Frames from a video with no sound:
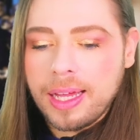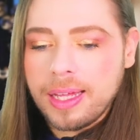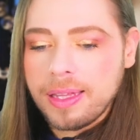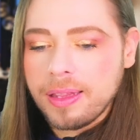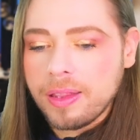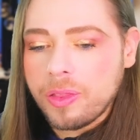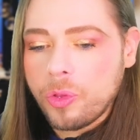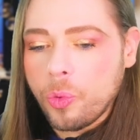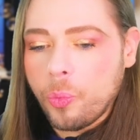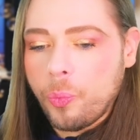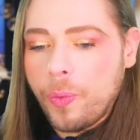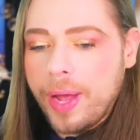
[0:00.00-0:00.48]

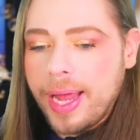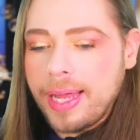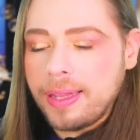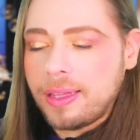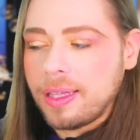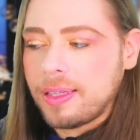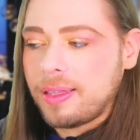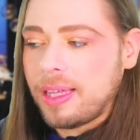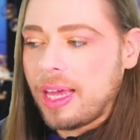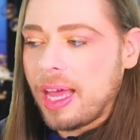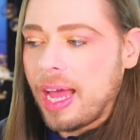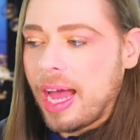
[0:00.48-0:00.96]
the way
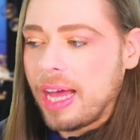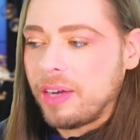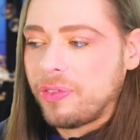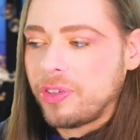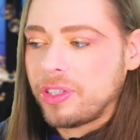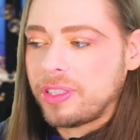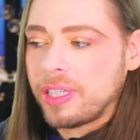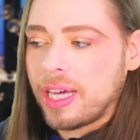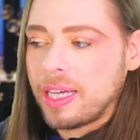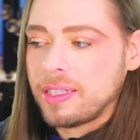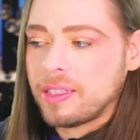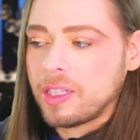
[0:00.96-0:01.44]
that they
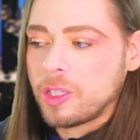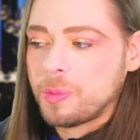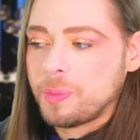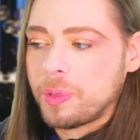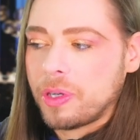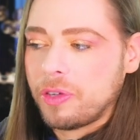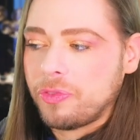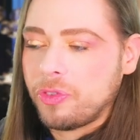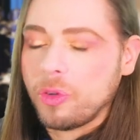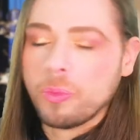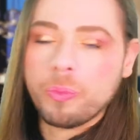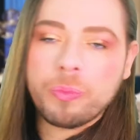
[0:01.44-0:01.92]
advertised this
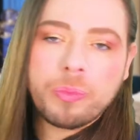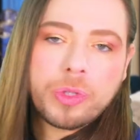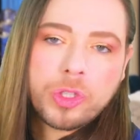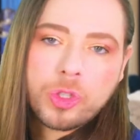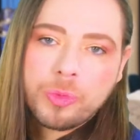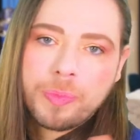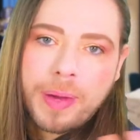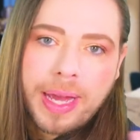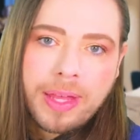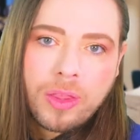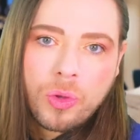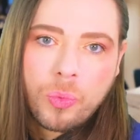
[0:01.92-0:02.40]
perfume,
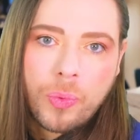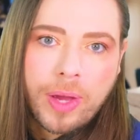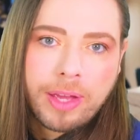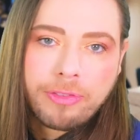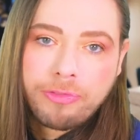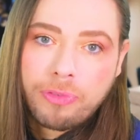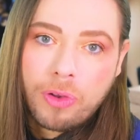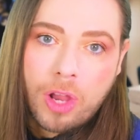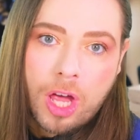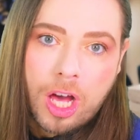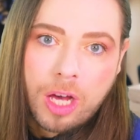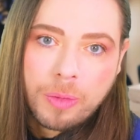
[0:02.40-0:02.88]
which by the way
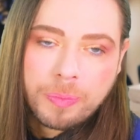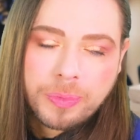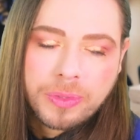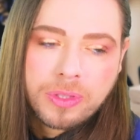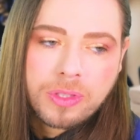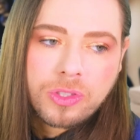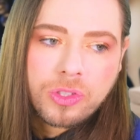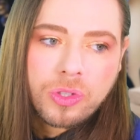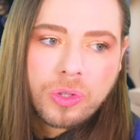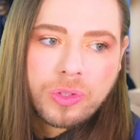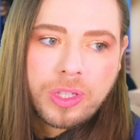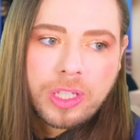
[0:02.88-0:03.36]
flopped,
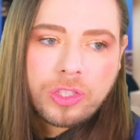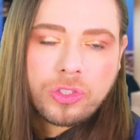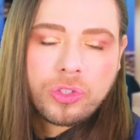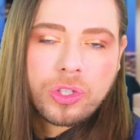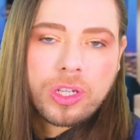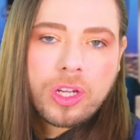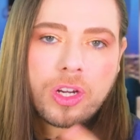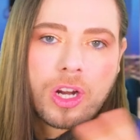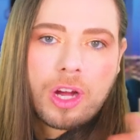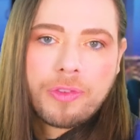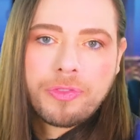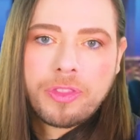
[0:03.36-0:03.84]
so they
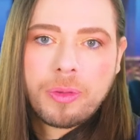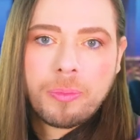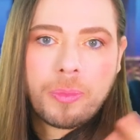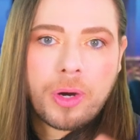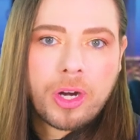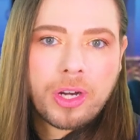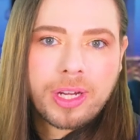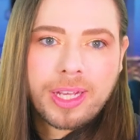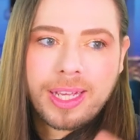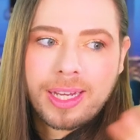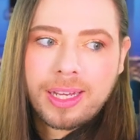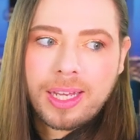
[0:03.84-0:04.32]
took it off the
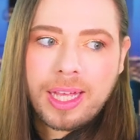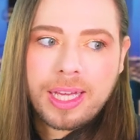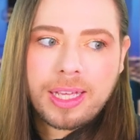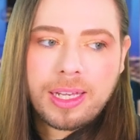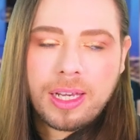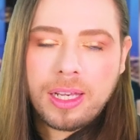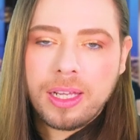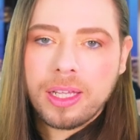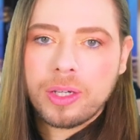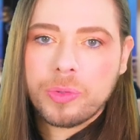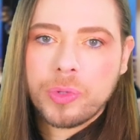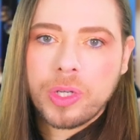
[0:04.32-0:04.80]
market like
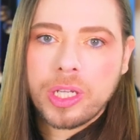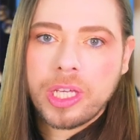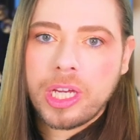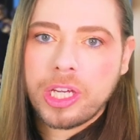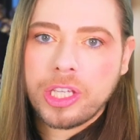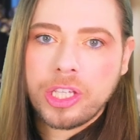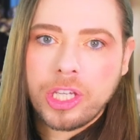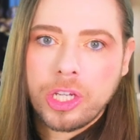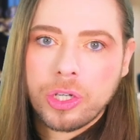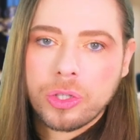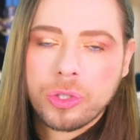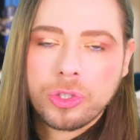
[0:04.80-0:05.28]
literally a
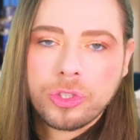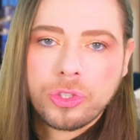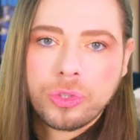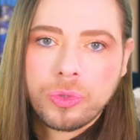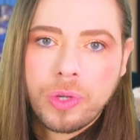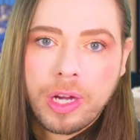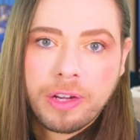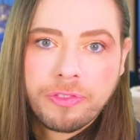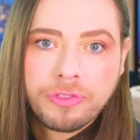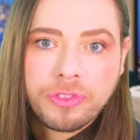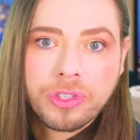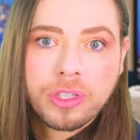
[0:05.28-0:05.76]
year or
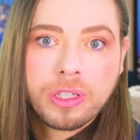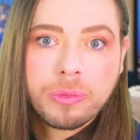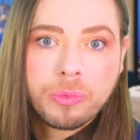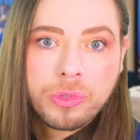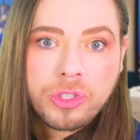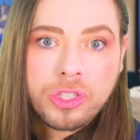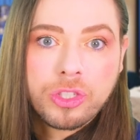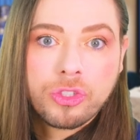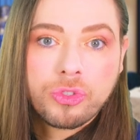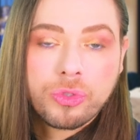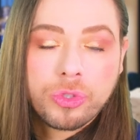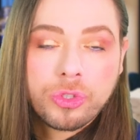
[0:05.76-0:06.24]
two after it
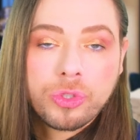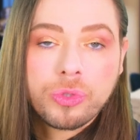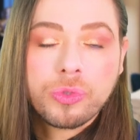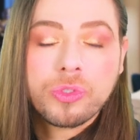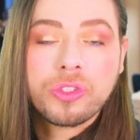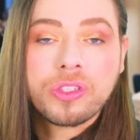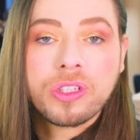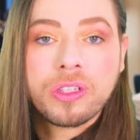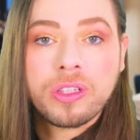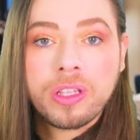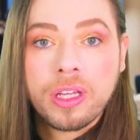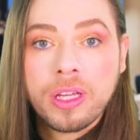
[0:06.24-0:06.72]
was
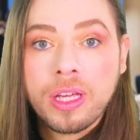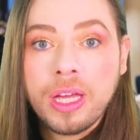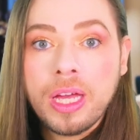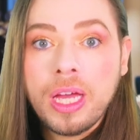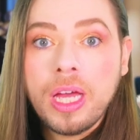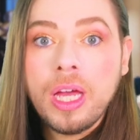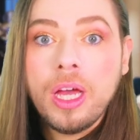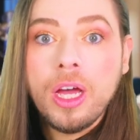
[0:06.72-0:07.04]
introduced in the